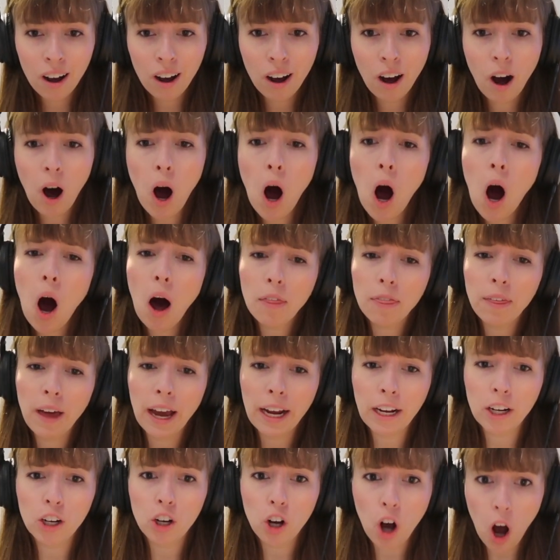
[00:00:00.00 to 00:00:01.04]
Oh,
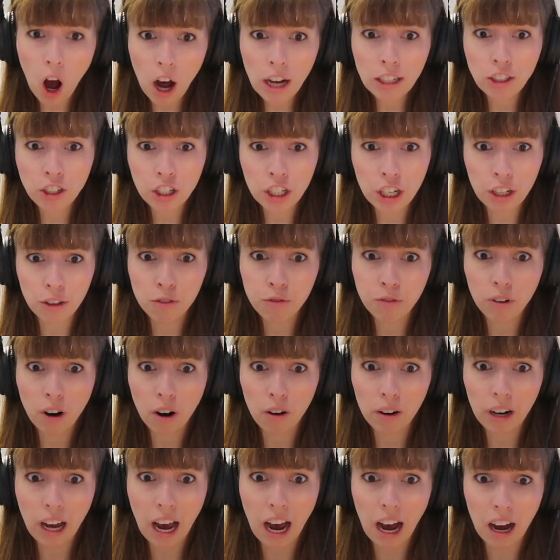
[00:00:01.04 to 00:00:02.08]
thank God she didn't
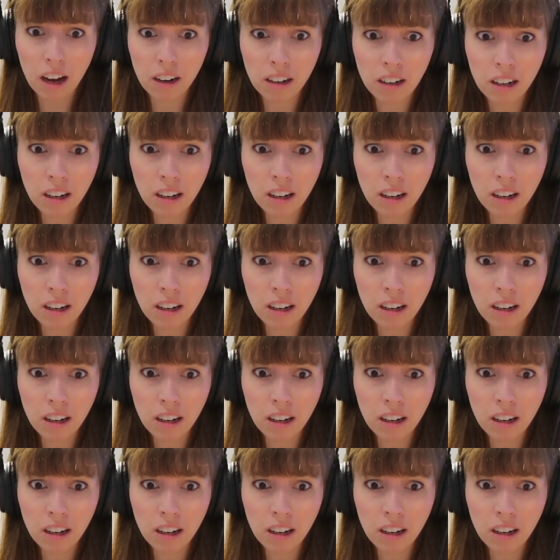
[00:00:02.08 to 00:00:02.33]
throw it out.